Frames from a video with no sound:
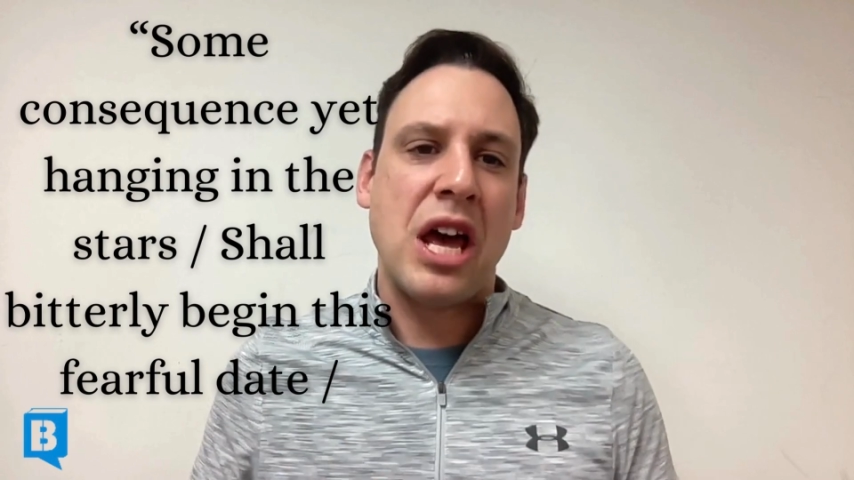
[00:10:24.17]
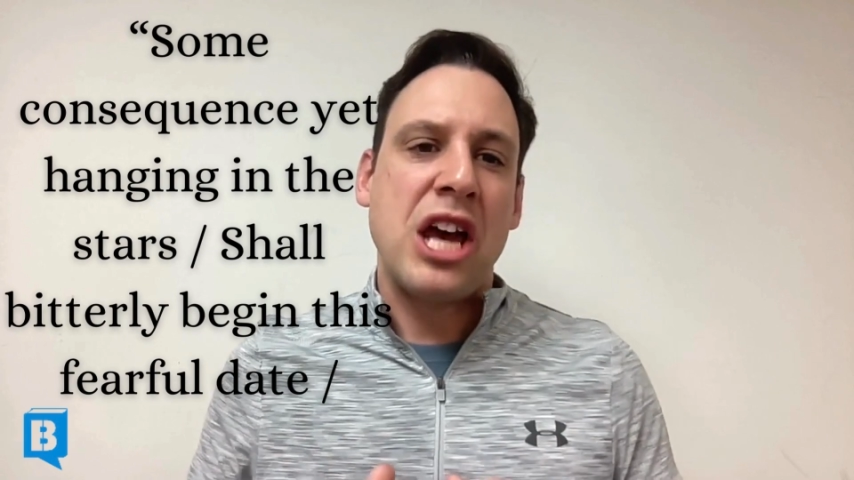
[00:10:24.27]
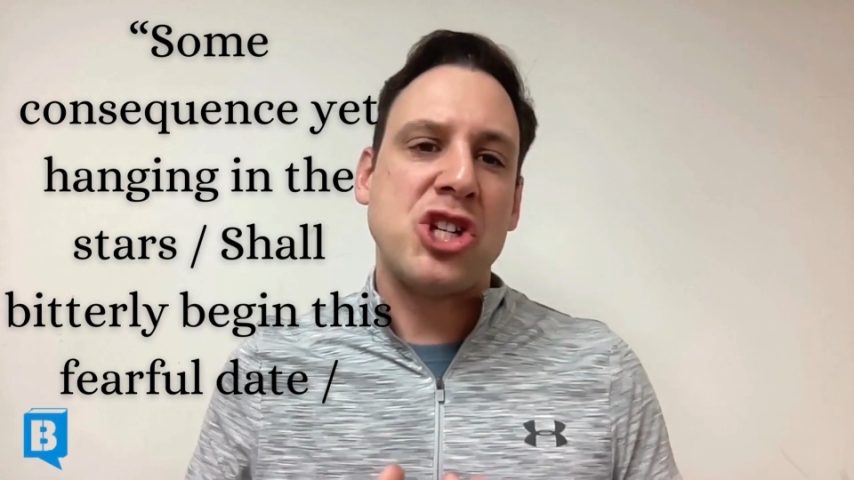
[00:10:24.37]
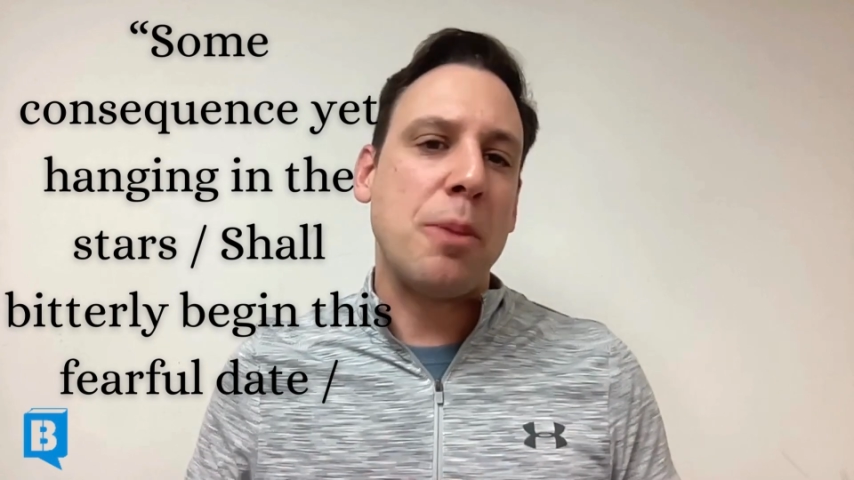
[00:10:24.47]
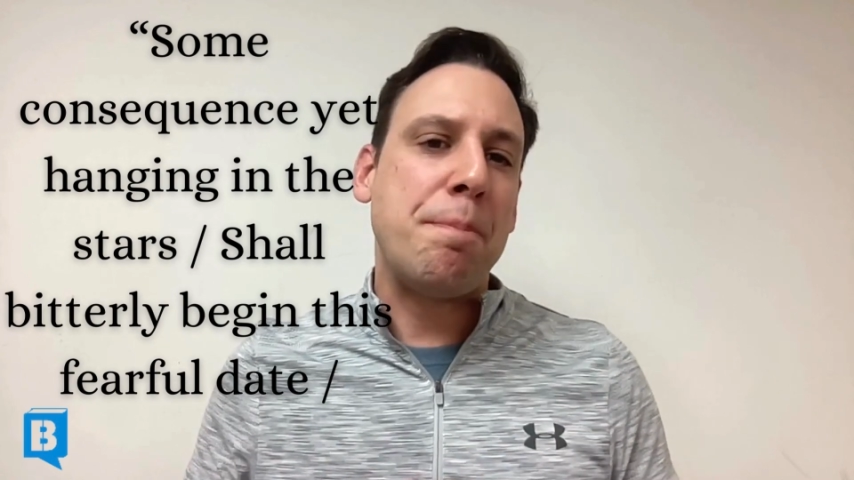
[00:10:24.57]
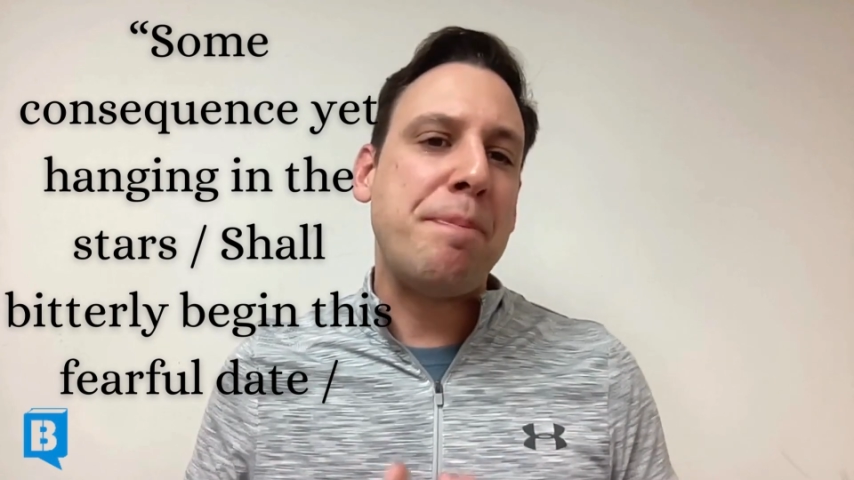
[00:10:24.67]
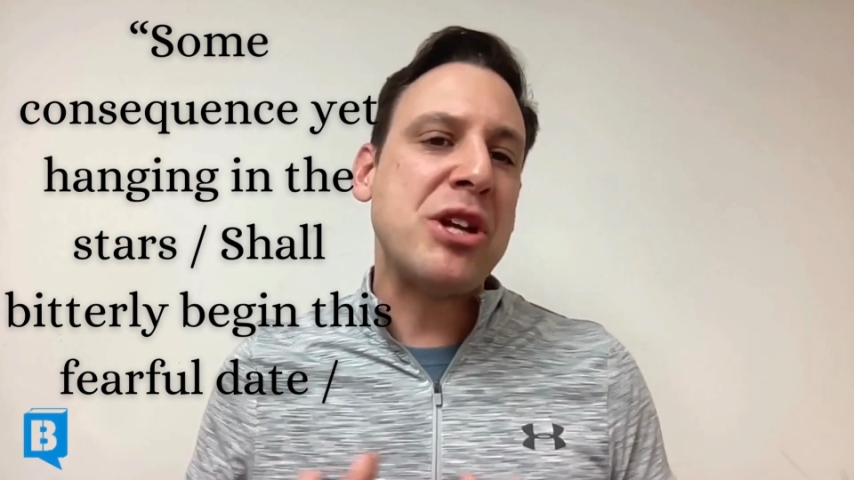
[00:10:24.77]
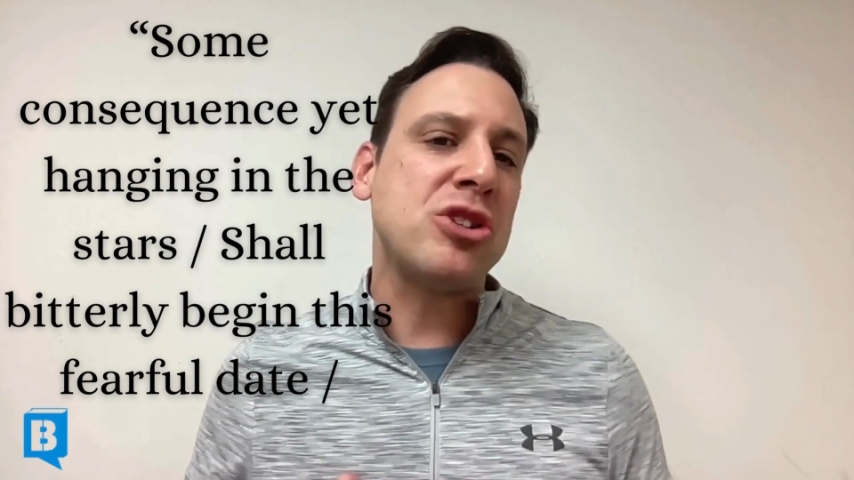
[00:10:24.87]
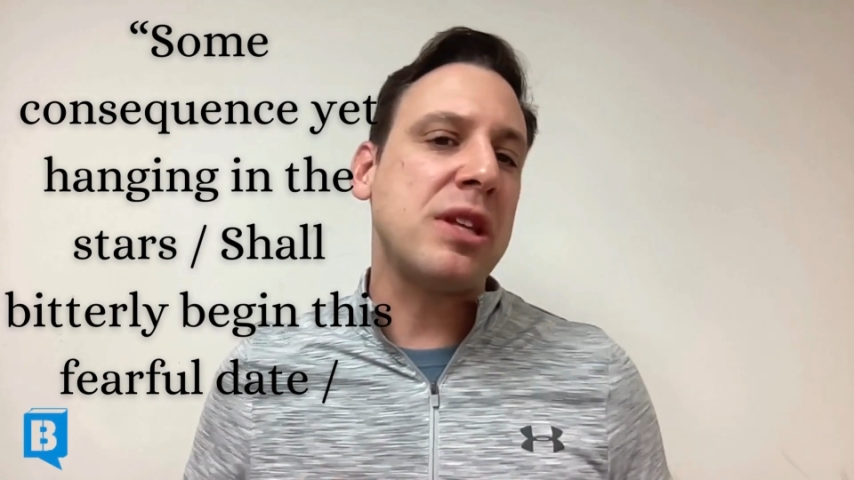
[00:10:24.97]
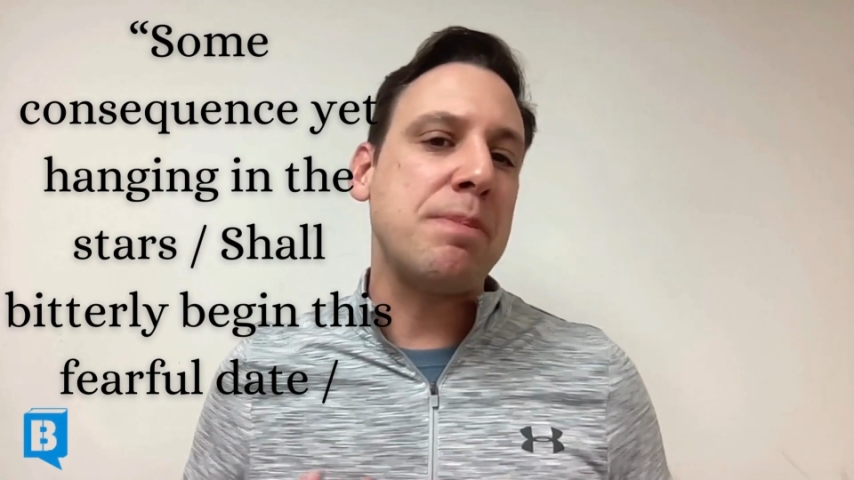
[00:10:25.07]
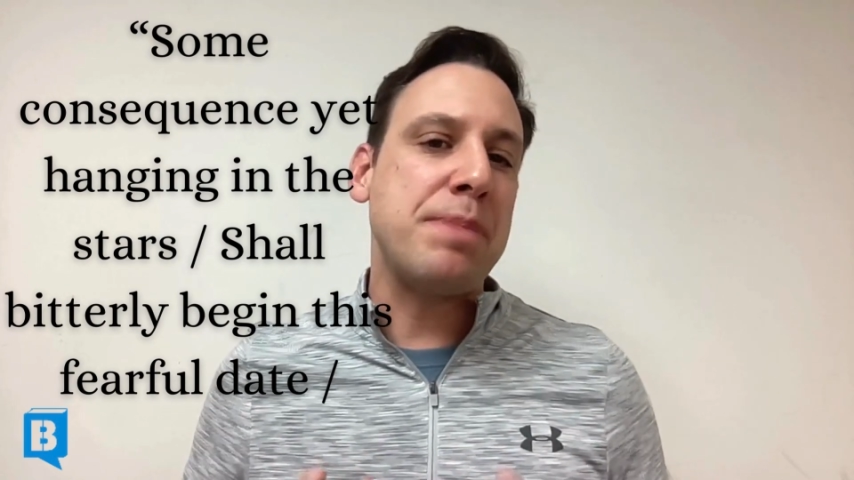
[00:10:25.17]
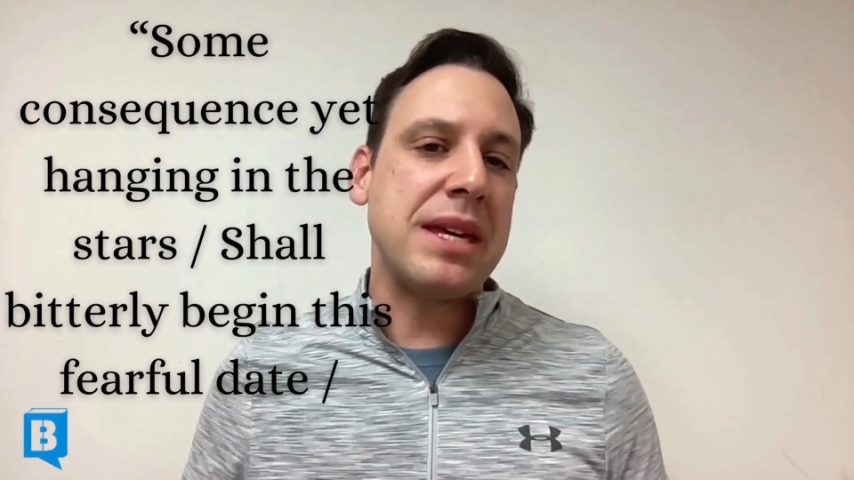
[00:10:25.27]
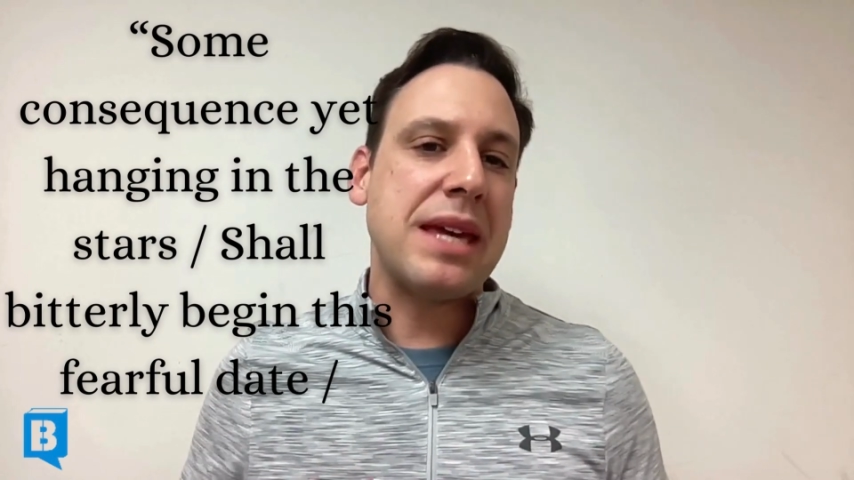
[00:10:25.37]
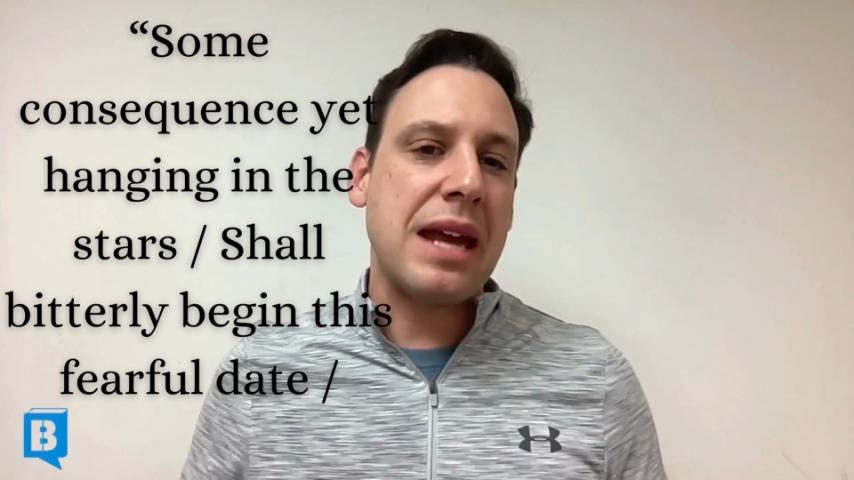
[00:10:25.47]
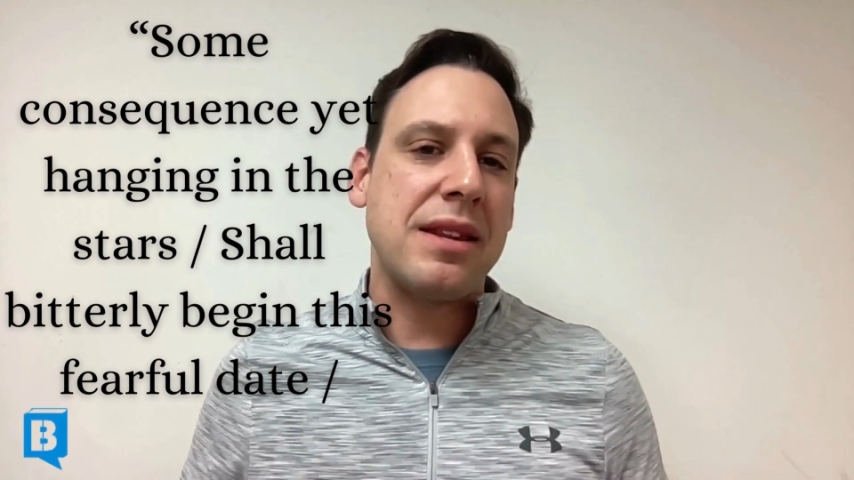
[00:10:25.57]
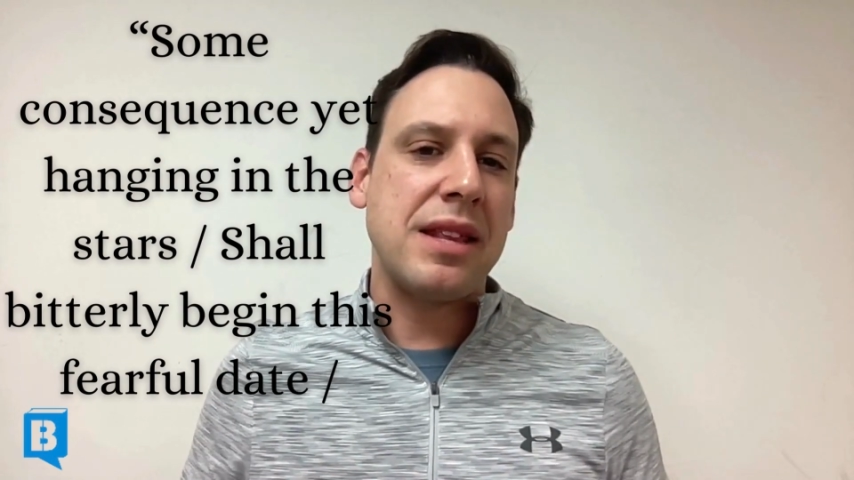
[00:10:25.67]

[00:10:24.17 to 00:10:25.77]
shall bitterly begin